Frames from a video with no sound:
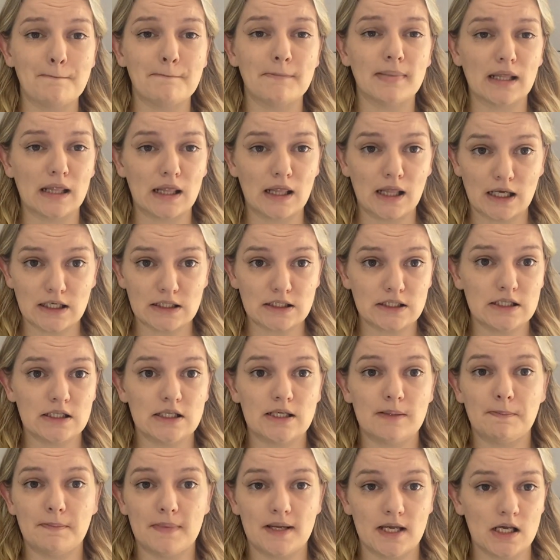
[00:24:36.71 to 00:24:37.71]

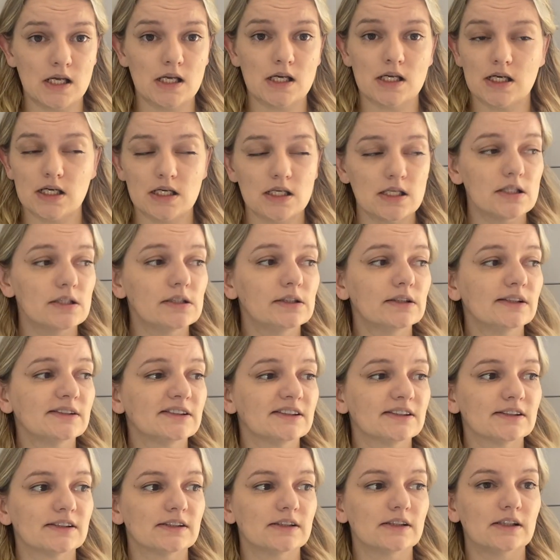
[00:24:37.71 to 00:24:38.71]
bloody big it
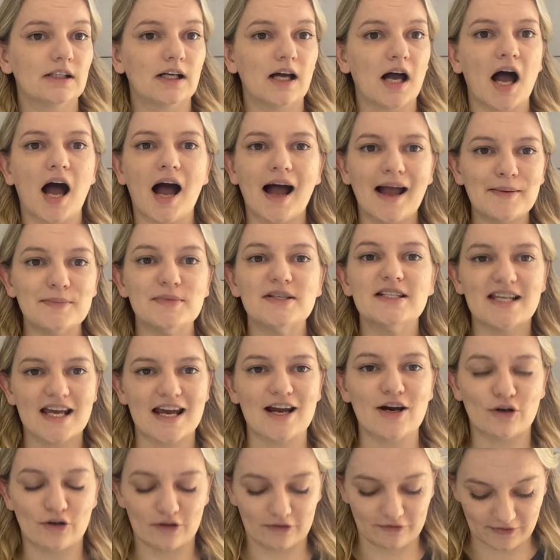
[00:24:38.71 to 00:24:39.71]
is, I'm
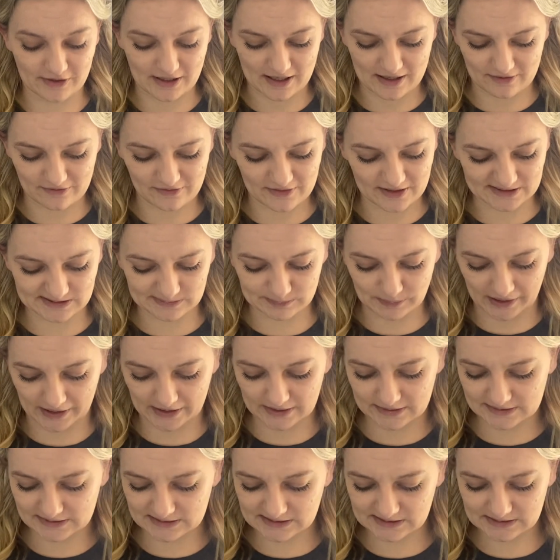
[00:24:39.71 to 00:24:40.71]
terrified of this piece,